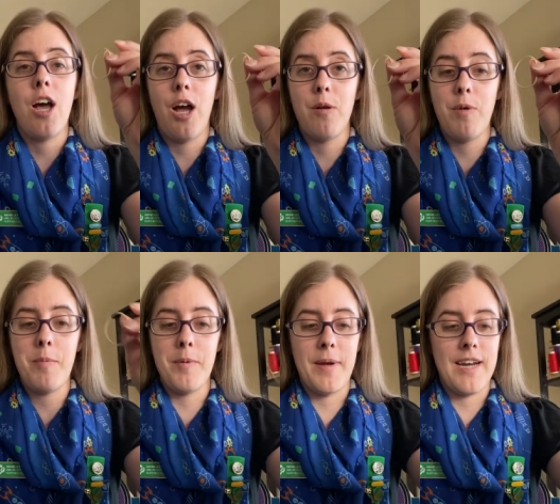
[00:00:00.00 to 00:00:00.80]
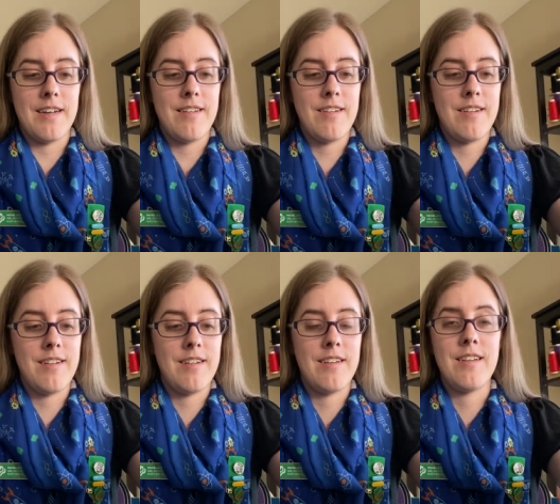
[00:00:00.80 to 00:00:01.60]
A rubber band.
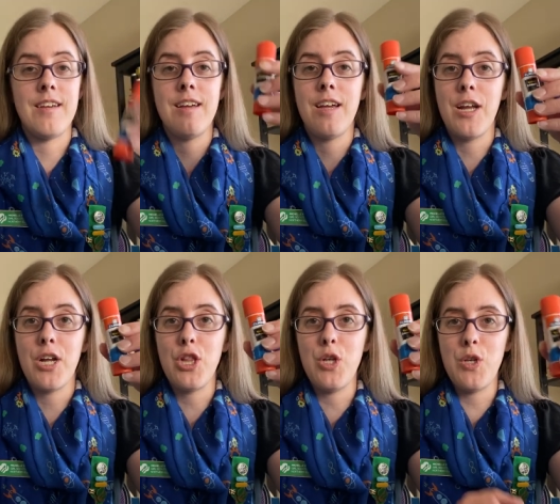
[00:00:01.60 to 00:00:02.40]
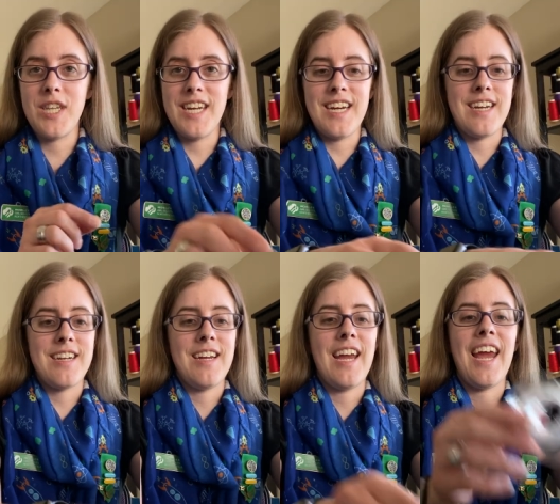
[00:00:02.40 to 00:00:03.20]
Glue
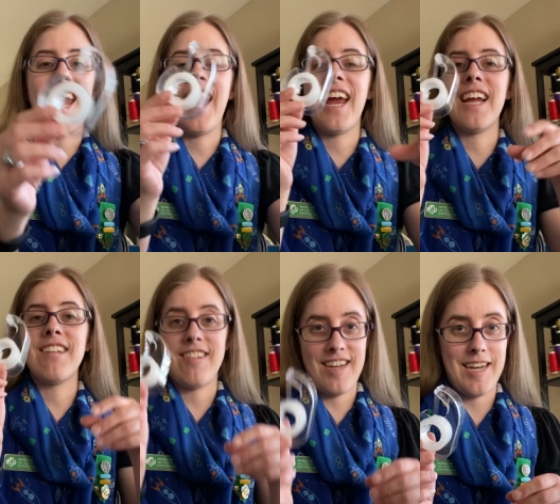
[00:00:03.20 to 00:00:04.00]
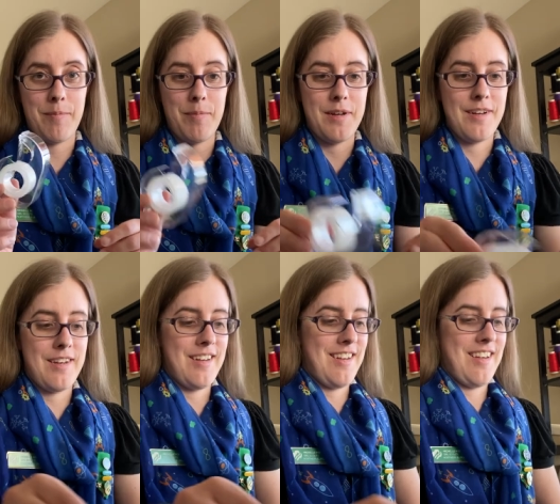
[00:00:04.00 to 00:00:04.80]
stick and tape.
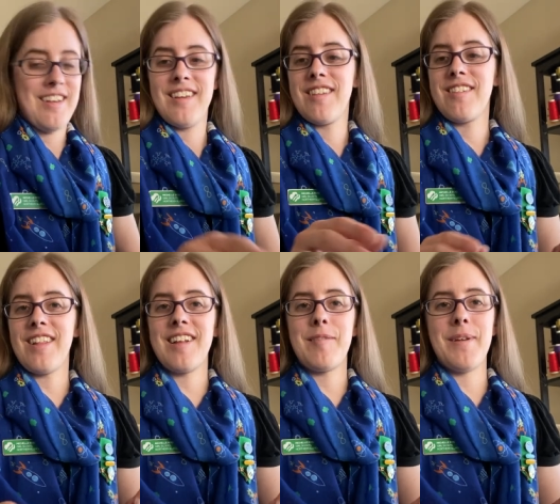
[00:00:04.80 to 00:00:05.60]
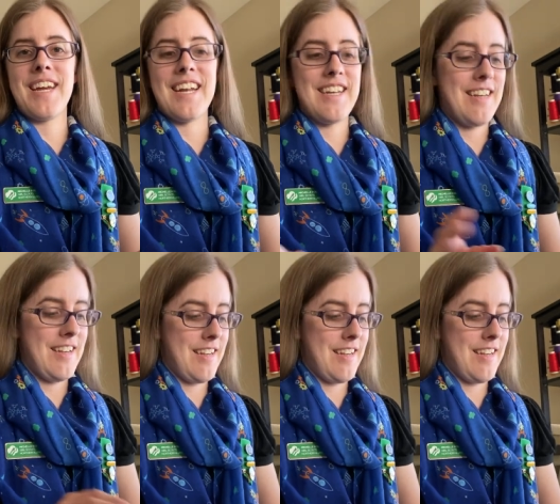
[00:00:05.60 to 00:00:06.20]
So let's begin.